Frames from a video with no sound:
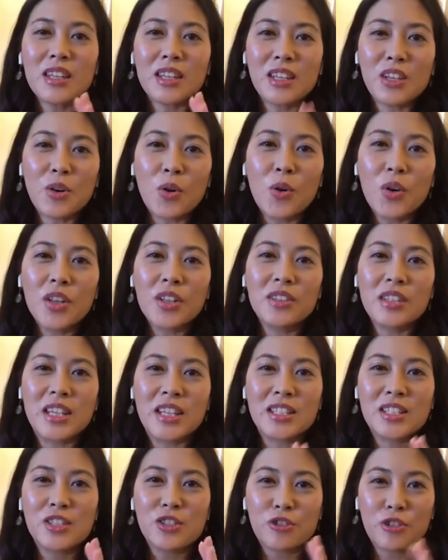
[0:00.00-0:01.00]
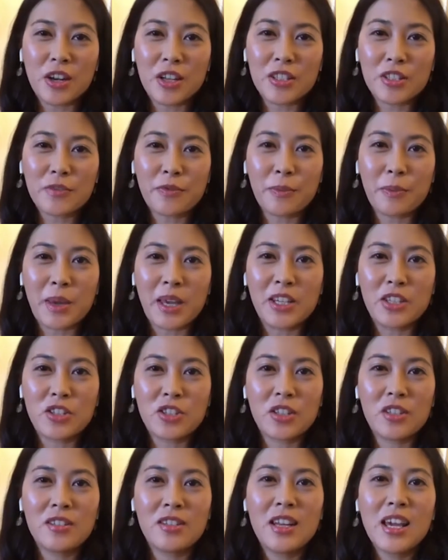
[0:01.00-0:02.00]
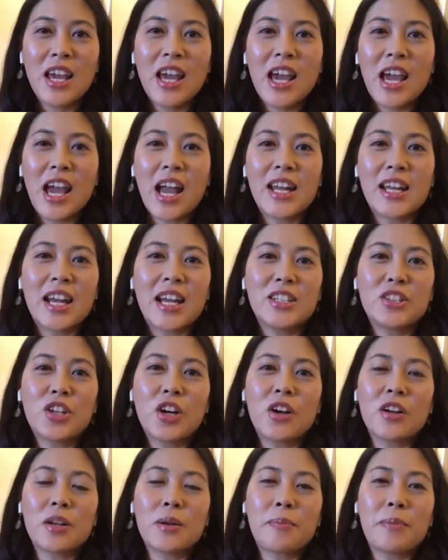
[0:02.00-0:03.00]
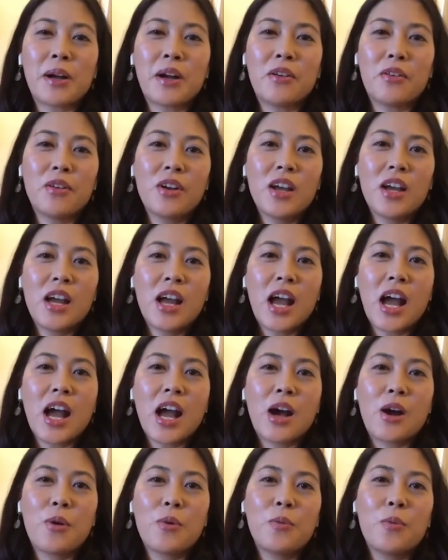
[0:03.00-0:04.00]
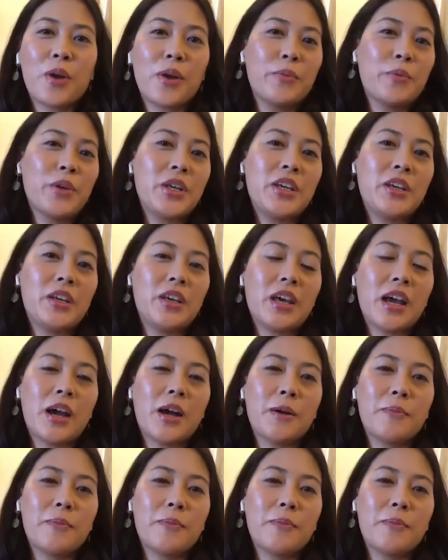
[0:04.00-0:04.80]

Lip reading: The oil is transformation, and I talk about how when we